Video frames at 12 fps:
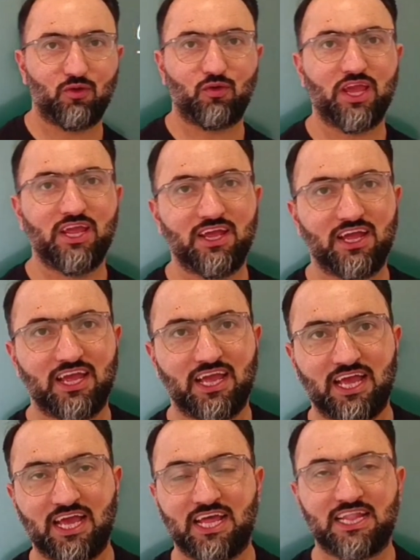Okay.
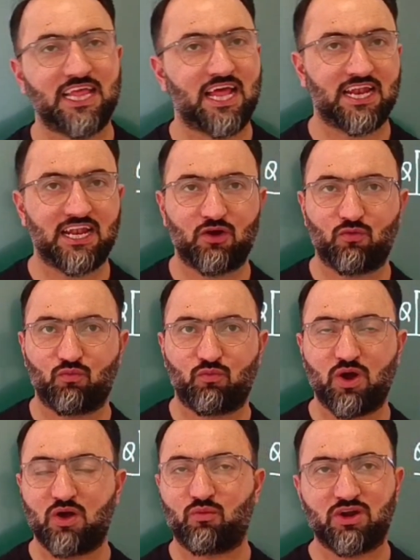Then
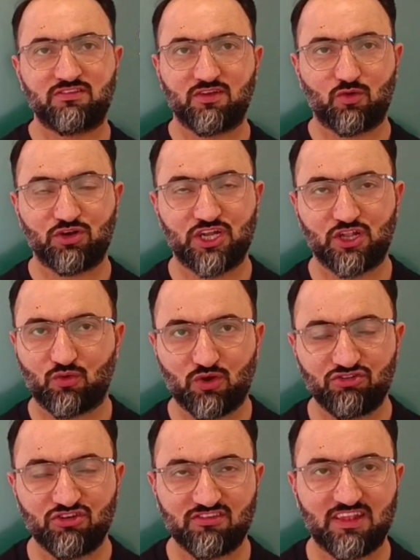what is the question? The
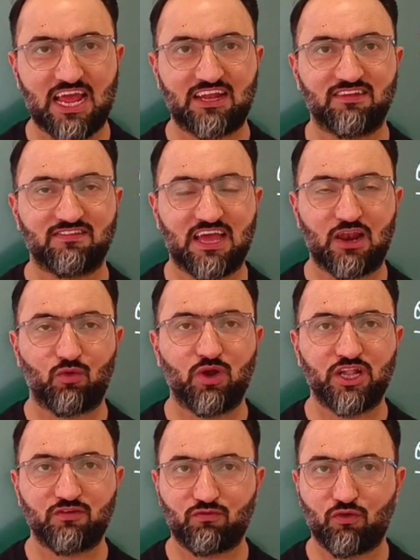question is like this:
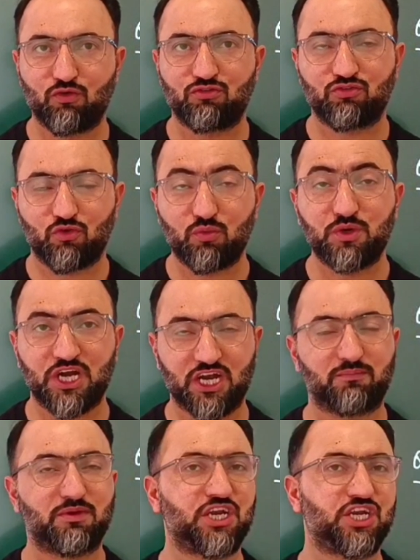calculate the force
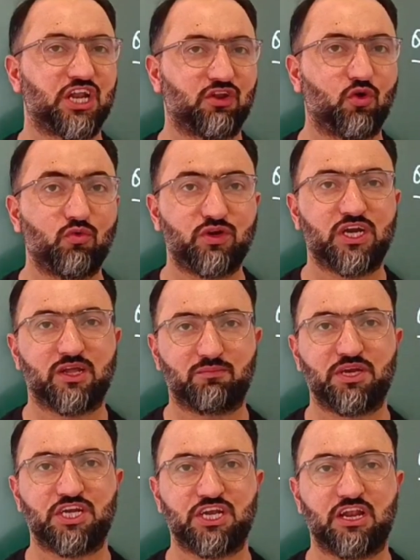coefficient of
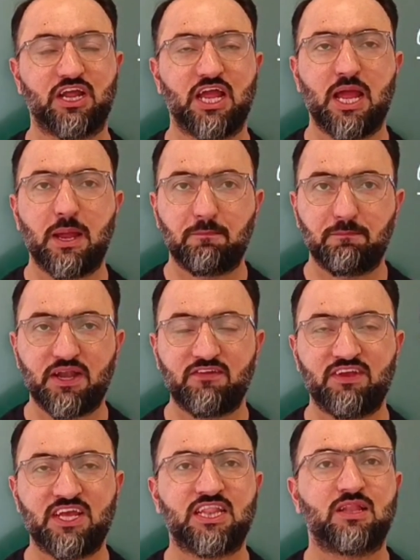friction
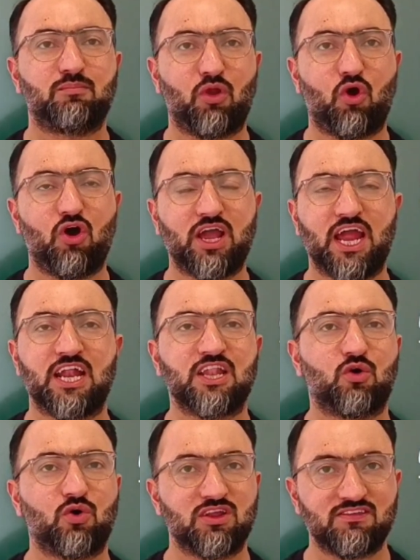between the block
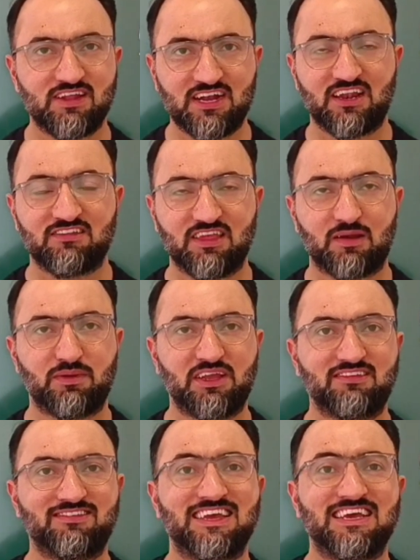and the horizontal
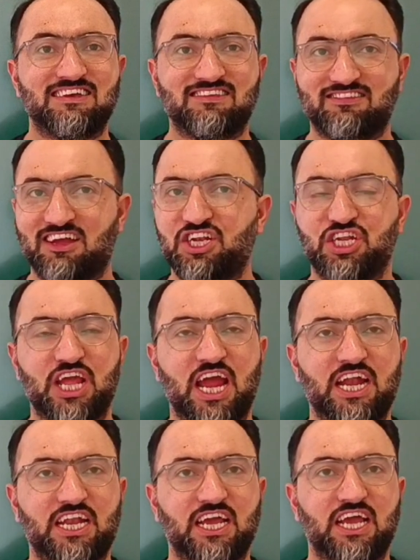surface such
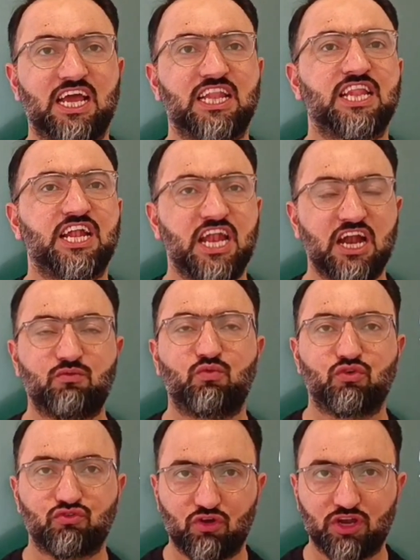that the net
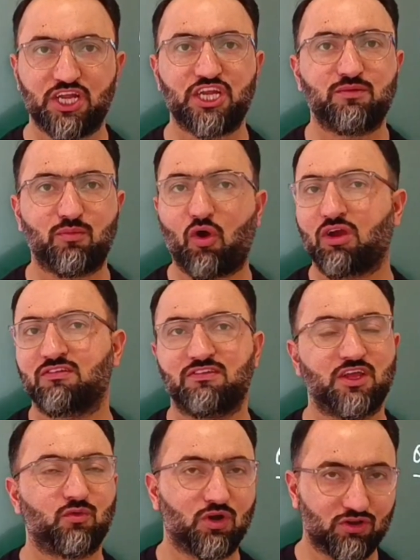force on each block
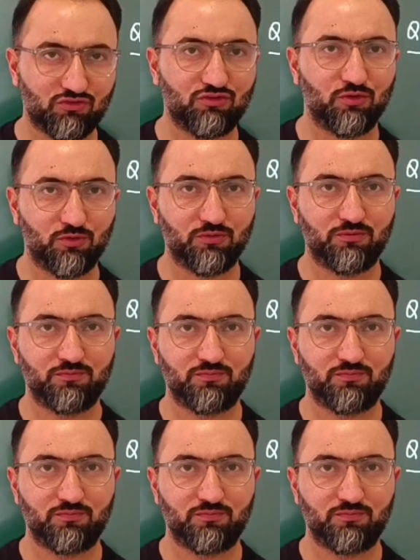is equal to 0.